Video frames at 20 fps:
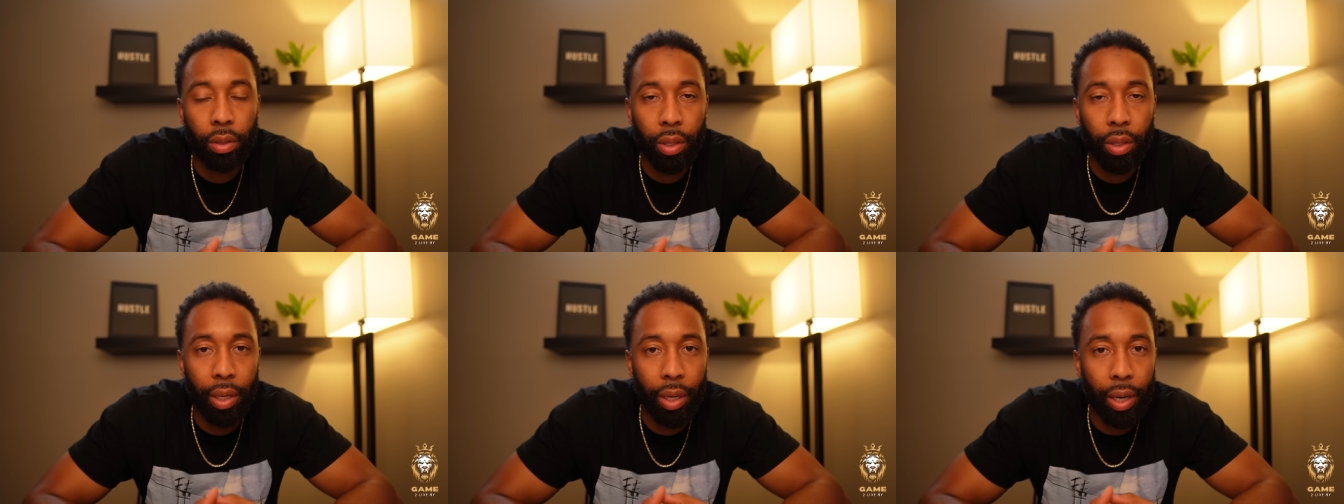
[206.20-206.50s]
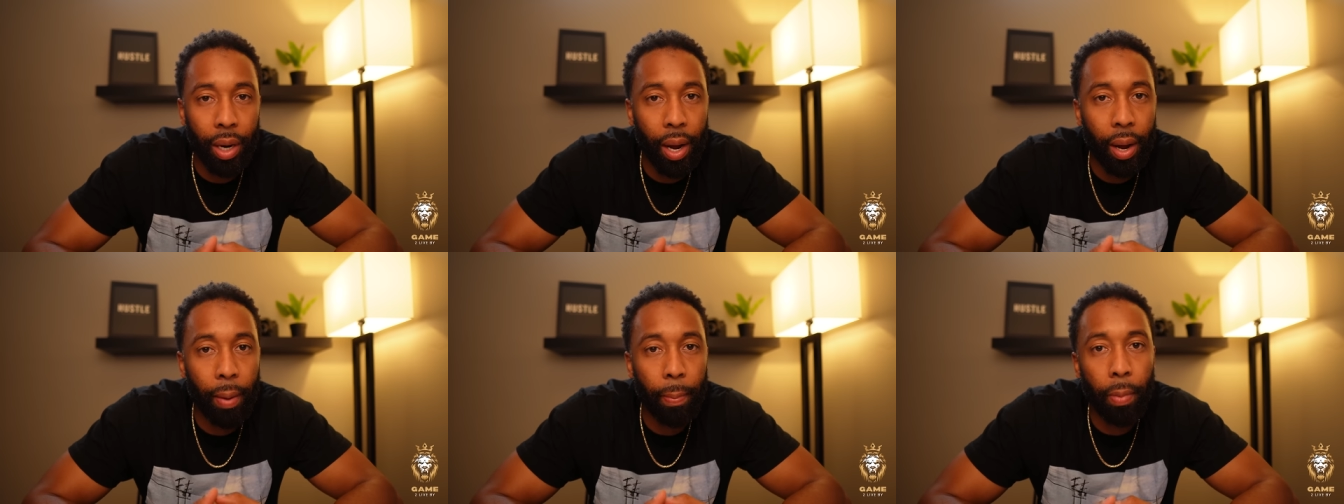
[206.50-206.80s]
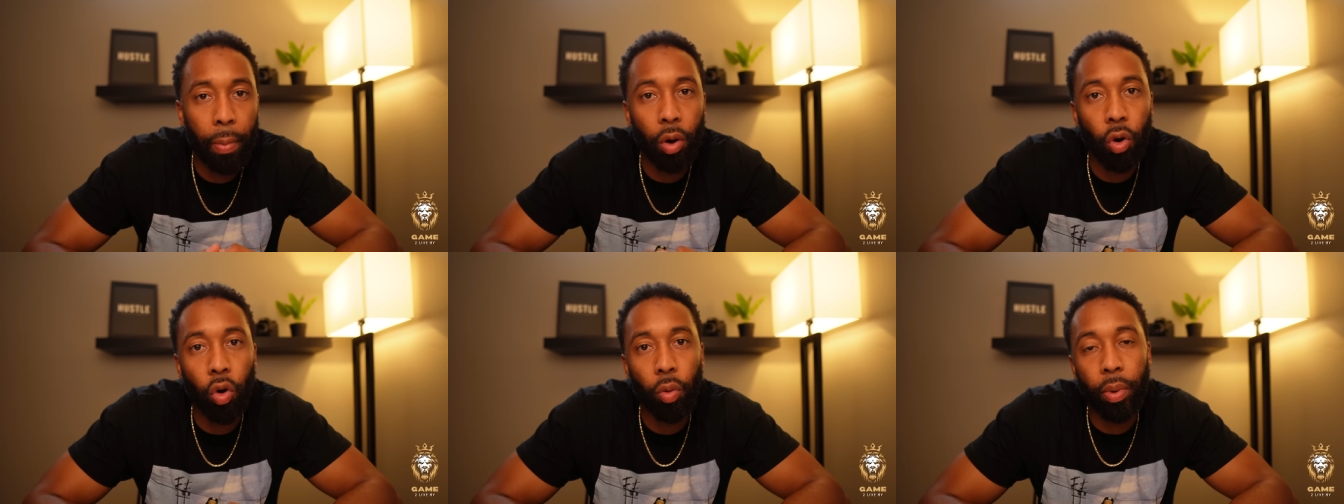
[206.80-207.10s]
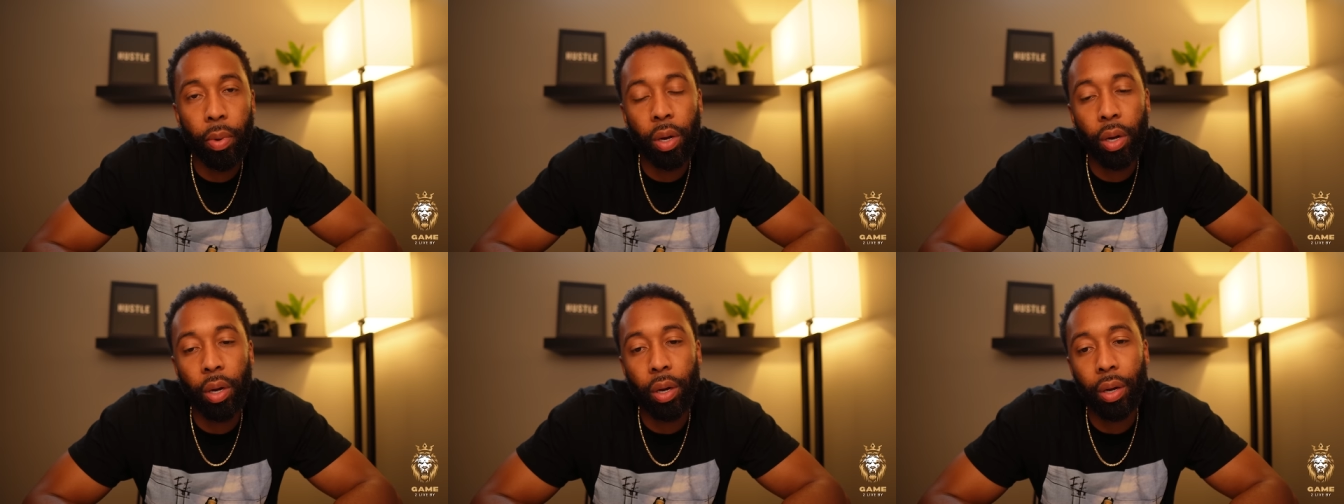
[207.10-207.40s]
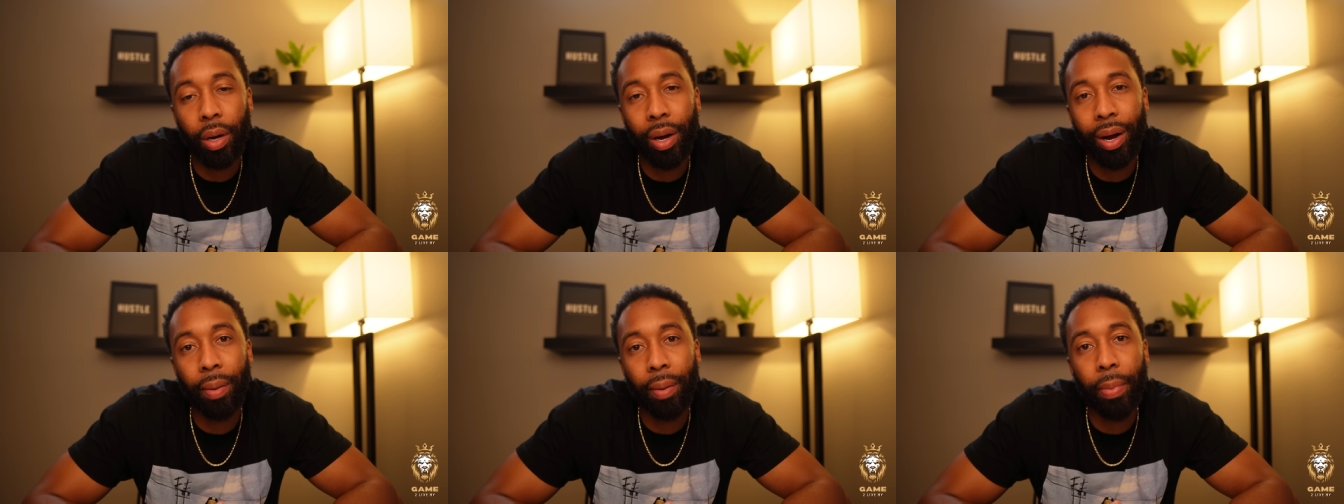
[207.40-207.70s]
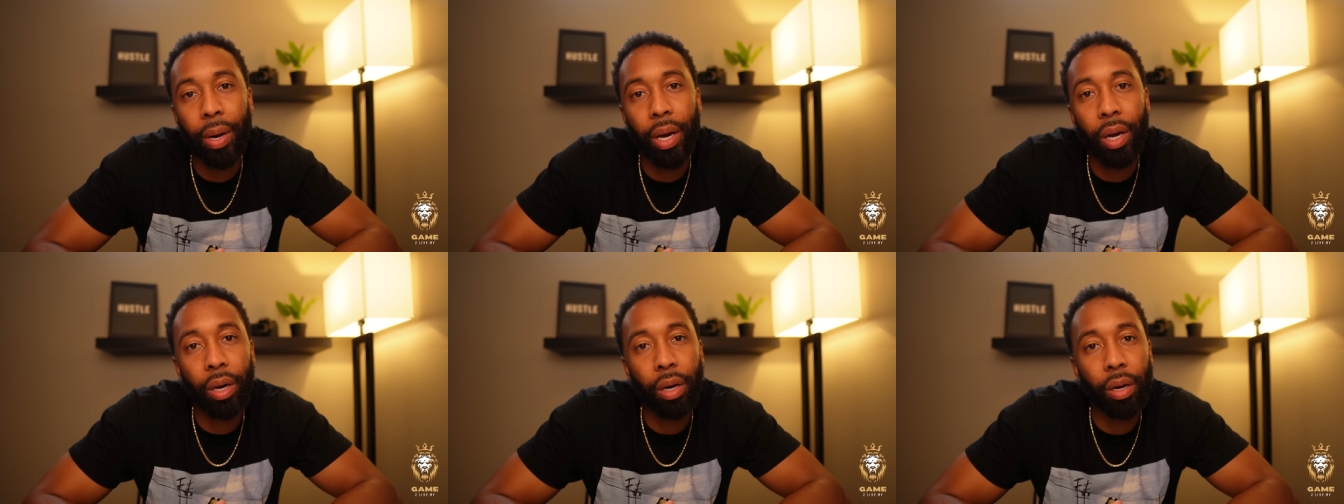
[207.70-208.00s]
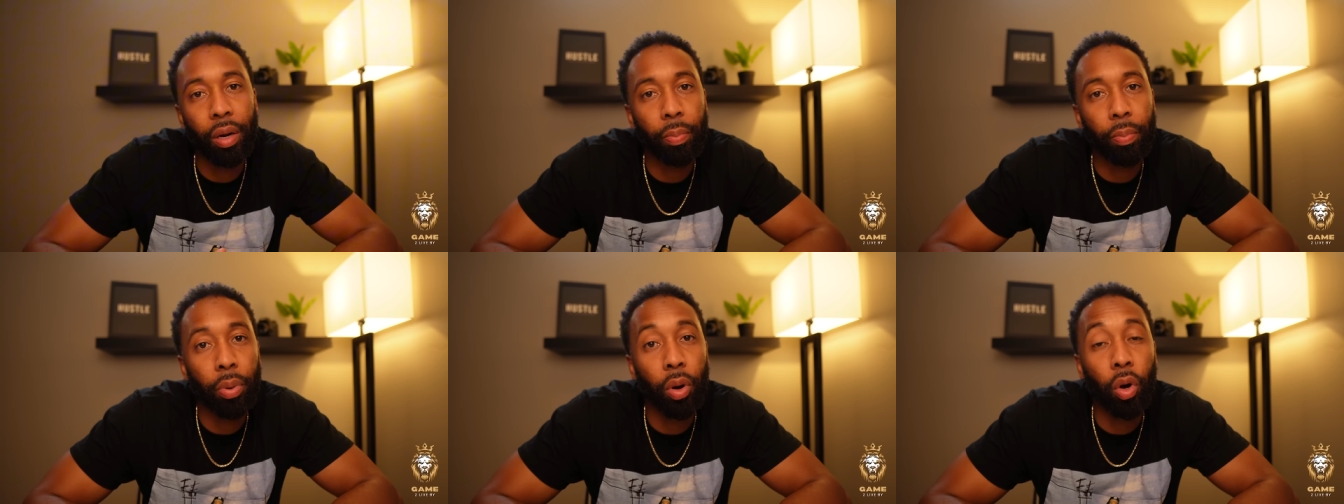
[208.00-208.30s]
in that moment, I made
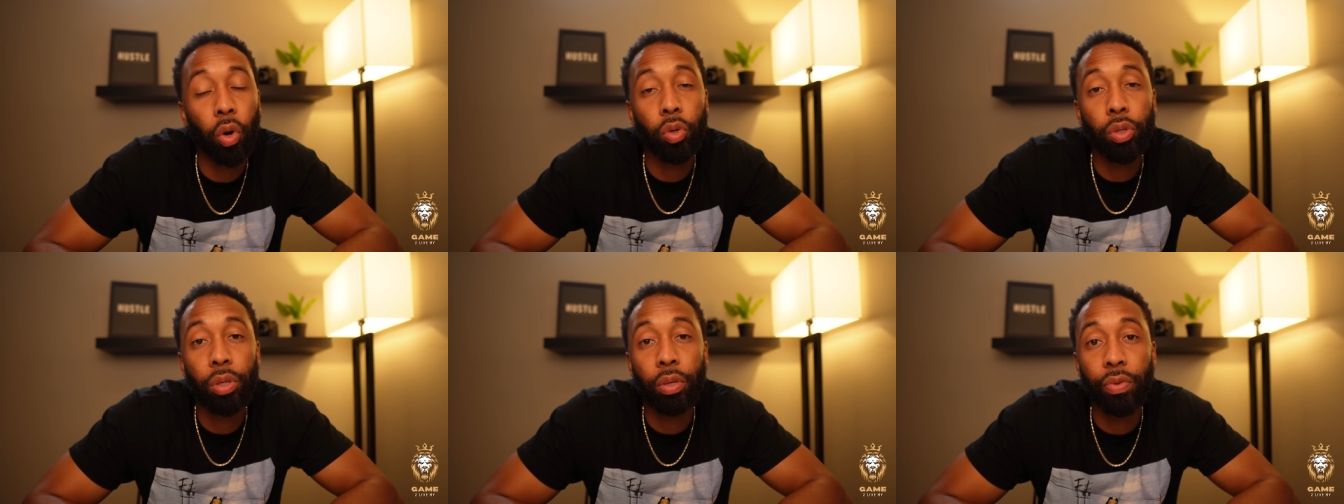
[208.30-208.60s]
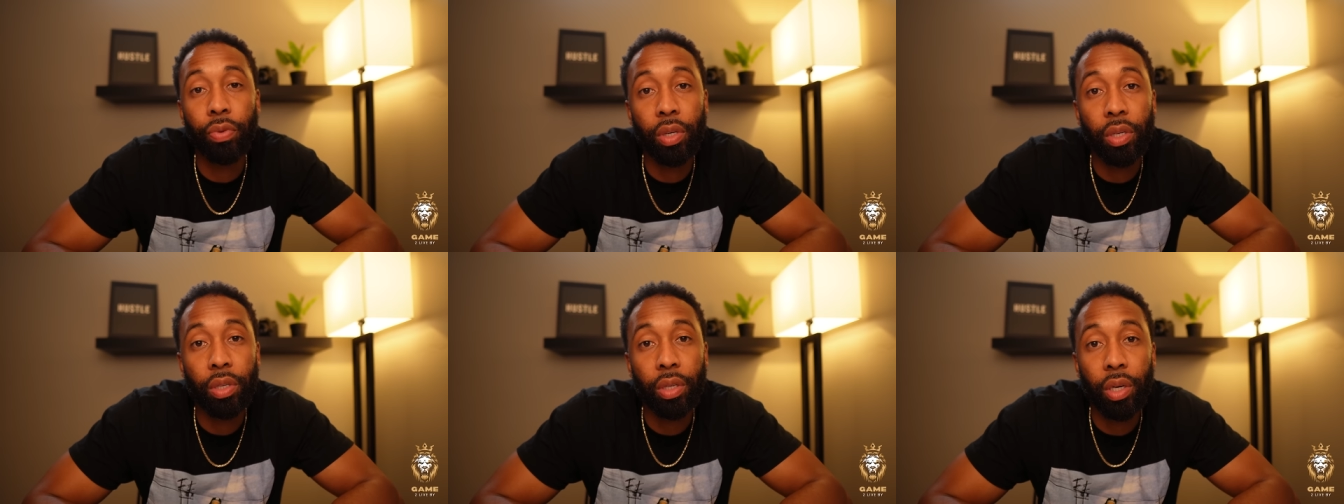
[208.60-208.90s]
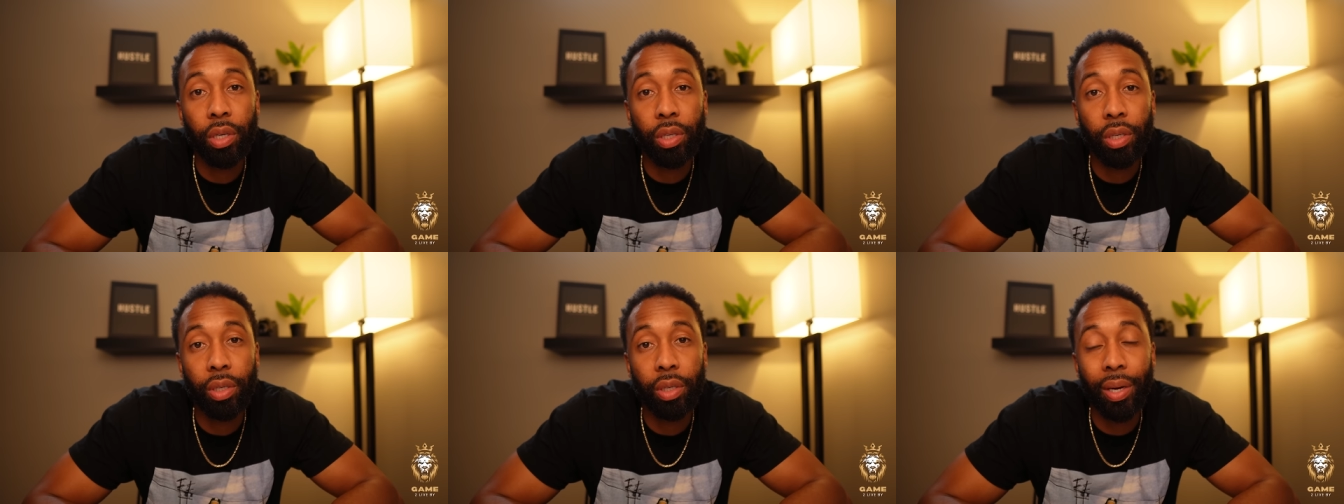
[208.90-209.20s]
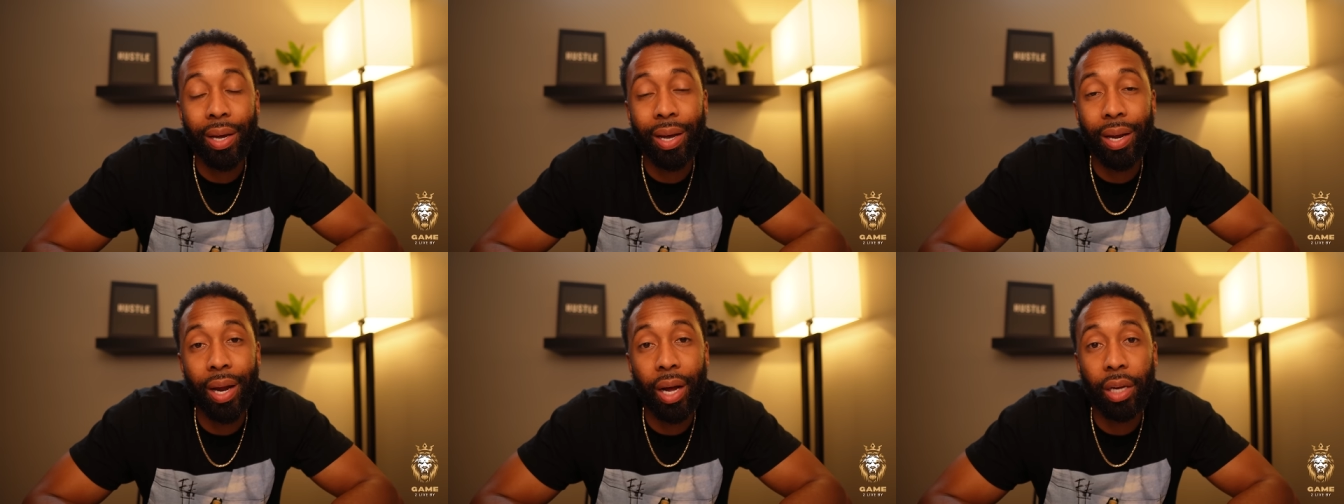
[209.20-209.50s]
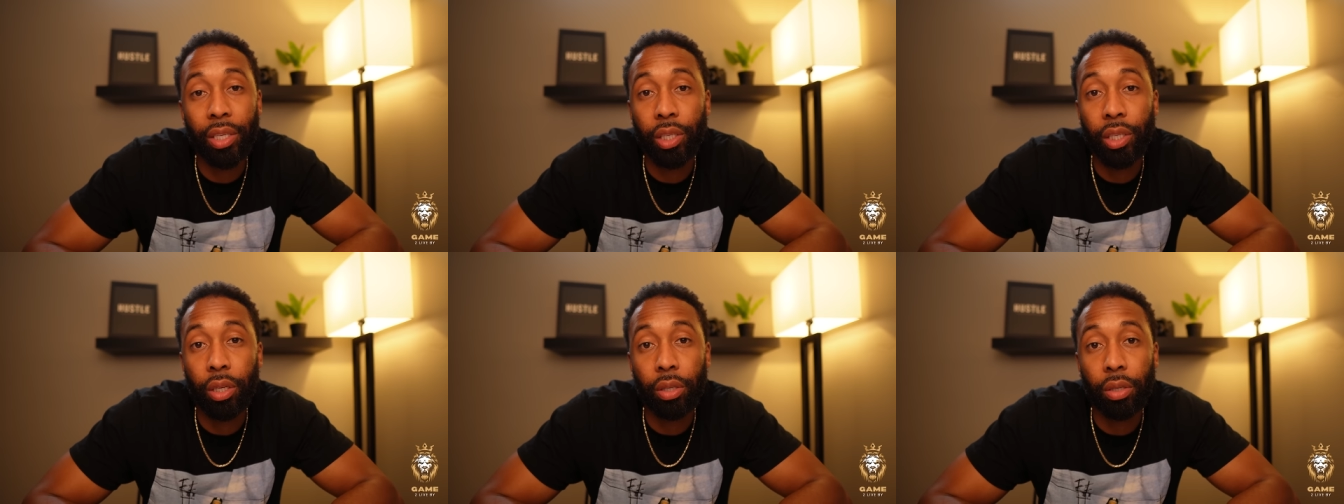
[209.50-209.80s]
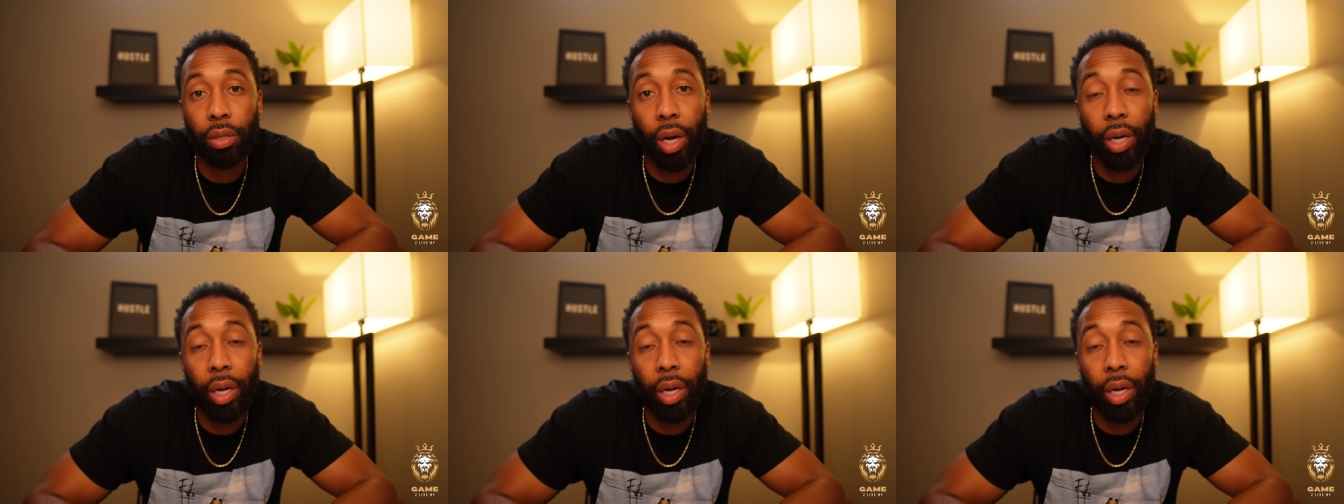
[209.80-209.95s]
an impulsive decision and I just